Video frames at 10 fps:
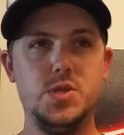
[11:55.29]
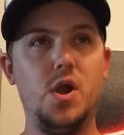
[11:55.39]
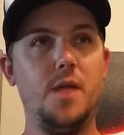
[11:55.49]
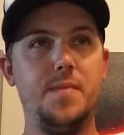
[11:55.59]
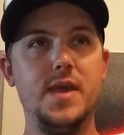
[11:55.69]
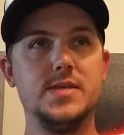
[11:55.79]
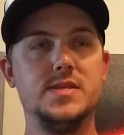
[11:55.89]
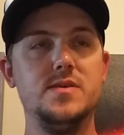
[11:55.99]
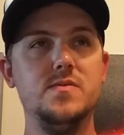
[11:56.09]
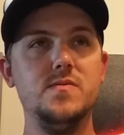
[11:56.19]
on
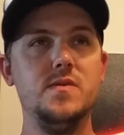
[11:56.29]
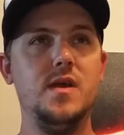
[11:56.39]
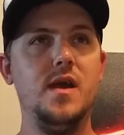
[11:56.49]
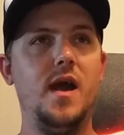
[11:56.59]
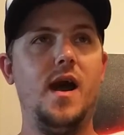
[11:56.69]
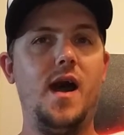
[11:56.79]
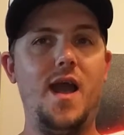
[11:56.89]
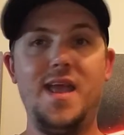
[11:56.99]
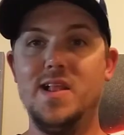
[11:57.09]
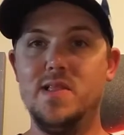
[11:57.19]
PS2
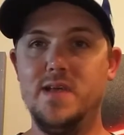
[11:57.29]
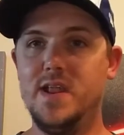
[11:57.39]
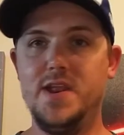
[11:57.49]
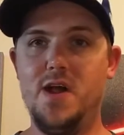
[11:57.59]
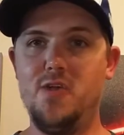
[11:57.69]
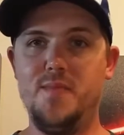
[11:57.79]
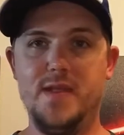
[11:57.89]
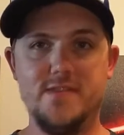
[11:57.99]
in a dollar bin.